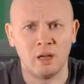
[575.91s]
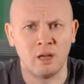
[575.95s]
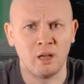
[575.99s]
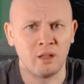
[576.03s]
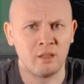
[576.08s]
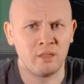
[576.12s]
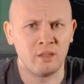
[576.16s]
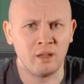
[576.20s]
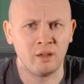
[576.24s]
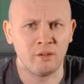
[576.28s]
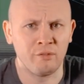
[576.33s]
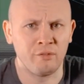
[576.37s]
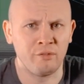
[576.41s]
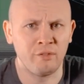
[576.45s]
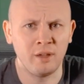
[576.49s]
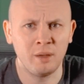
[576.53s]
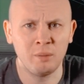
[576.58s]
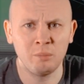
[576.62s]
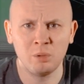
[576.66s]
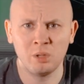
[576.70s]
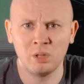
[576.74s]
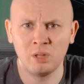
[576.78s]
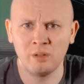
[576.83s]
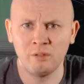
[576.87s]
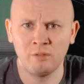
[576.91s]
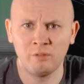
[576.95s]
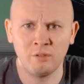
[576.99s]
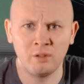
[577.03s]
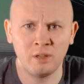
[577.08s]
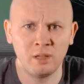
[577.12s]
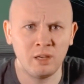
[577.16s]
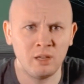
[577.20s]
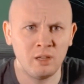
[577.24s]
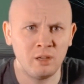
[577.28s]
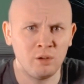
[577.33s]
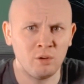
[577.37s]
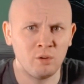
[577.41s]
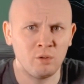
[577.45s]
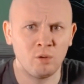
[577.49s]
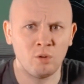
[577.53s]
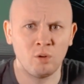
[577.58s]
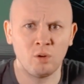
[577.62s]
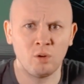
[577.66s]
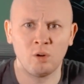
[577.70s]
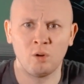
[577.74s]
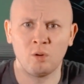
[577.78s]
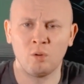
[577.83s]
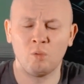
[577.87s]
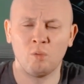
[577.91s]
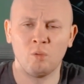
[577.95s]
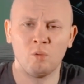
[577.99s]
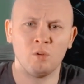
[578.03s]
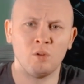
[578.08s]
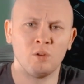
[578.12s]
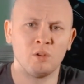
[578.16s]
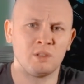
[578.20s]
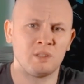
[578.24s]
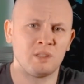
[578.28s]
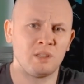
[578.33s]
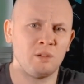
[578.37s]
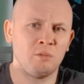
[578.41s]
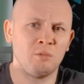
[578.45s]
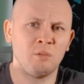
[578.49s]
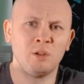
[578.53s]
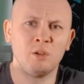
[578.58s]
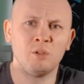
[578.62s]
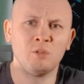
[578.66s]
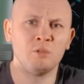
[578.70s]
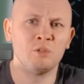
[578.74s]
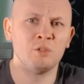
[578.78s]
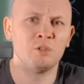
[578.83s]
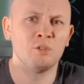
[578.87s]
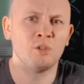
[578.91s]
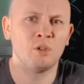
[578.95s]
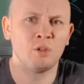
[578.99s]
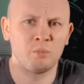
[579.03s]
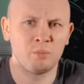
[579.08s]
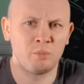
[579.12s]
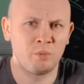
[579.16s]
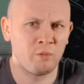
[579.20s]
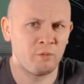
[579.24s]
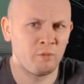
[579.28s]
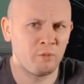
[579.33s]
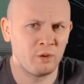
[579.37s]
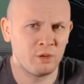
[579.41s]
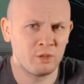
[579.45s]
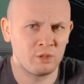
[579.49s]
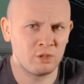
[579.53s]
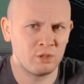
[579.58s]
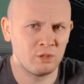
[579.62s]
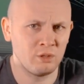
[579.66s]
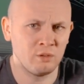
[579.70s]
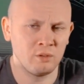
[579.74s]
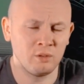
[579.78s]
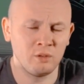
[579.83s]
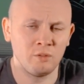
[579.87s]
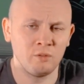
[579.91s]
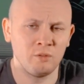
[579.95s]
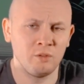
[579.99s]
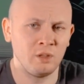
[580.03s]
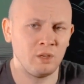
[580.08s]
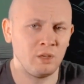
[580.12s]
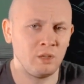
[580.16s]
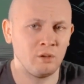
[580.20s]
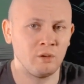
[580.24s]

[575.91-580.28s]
their family video, or someone who is not professional in video